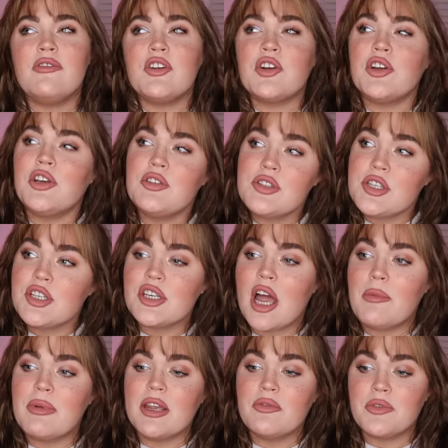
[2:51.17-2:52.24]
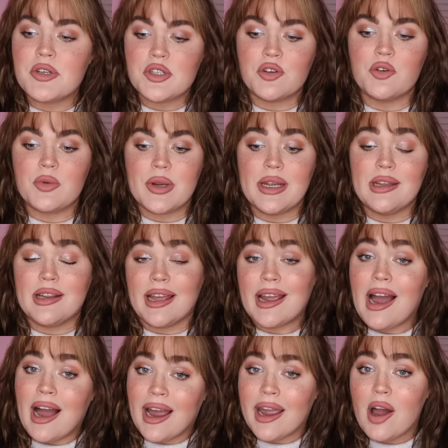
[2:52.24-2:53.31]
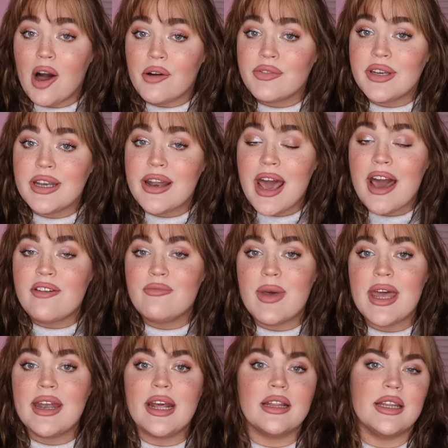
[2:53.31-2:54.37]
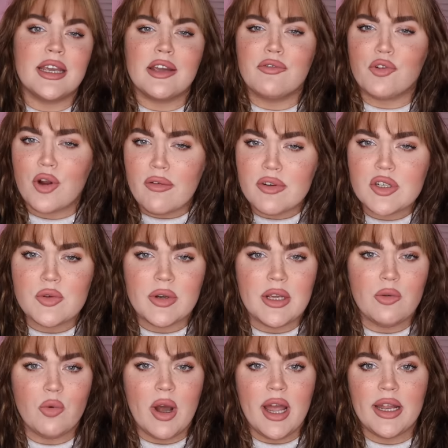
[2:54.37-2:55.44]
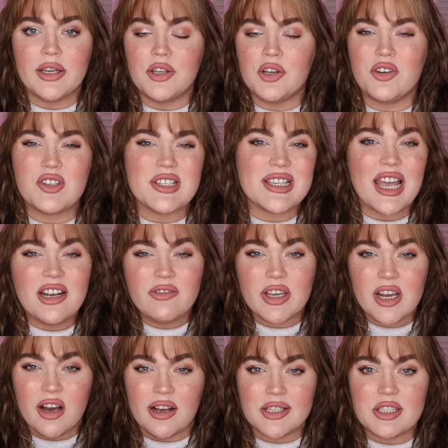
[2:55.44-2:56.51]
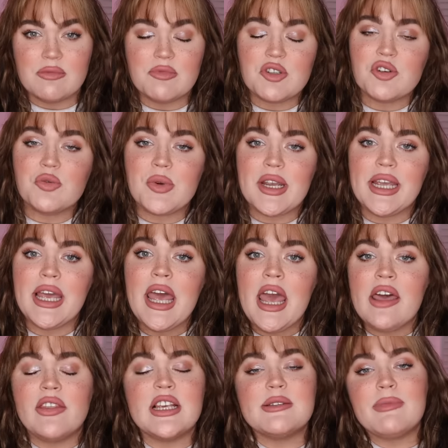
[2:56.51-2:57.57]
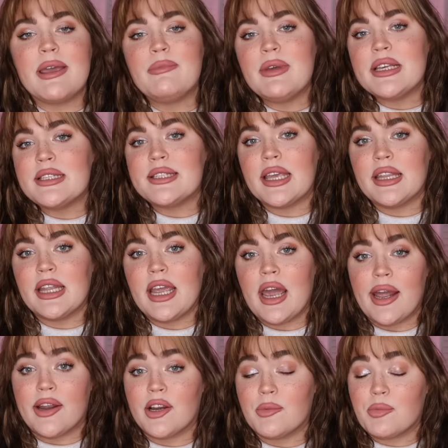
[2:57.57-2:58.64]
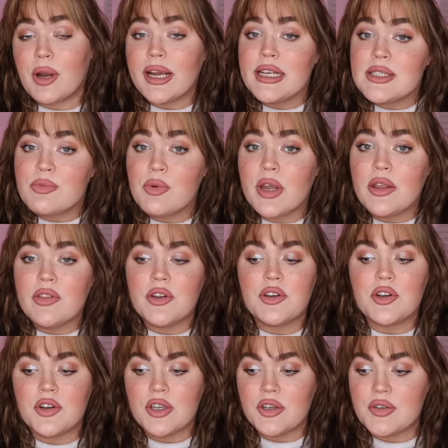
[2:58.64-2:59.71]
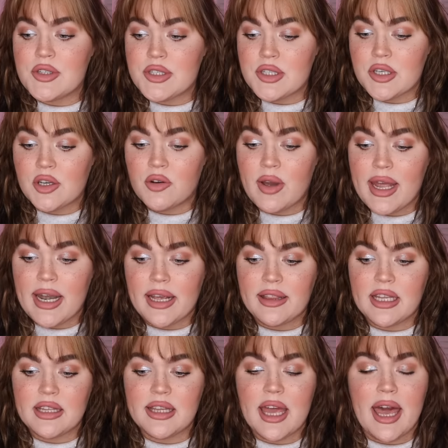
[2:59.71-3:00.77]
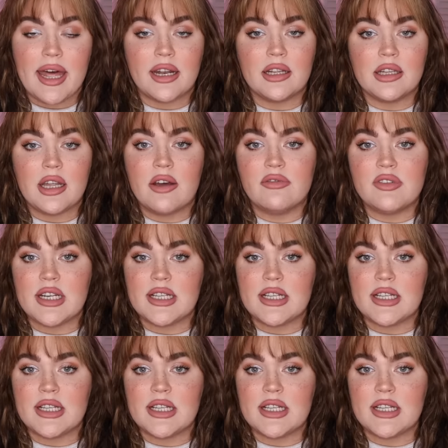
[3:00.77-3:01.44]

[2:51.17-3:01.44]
If you're used to shopping for jewelry like I often have been at like a Forever 21, you know, just kind of like costume jewelry, these might be a slightly higher price point than you're used to. And I think that Etta Love